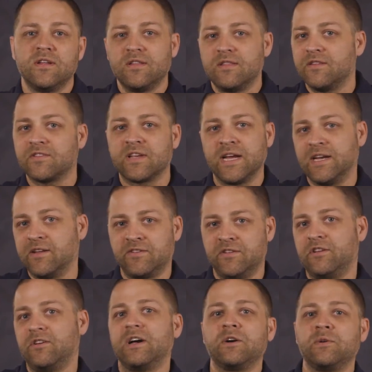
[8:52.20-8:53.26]
this guy doesn't
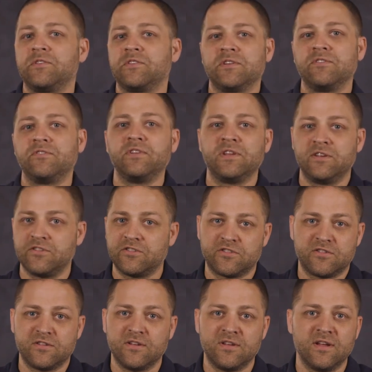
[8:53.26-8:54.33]
know how he's going to
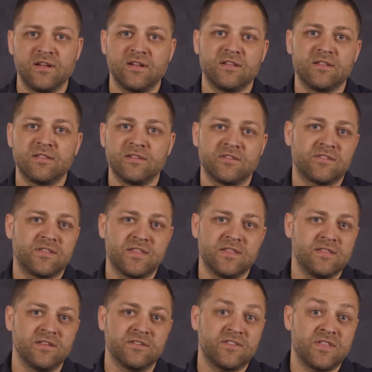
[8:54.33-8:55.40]
finish this
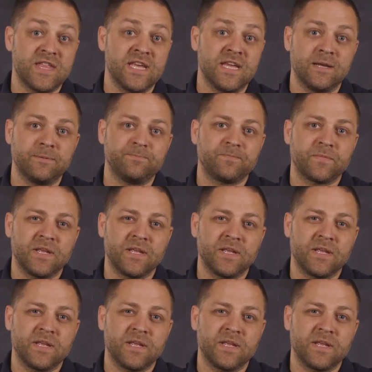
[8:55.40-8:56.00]
thing.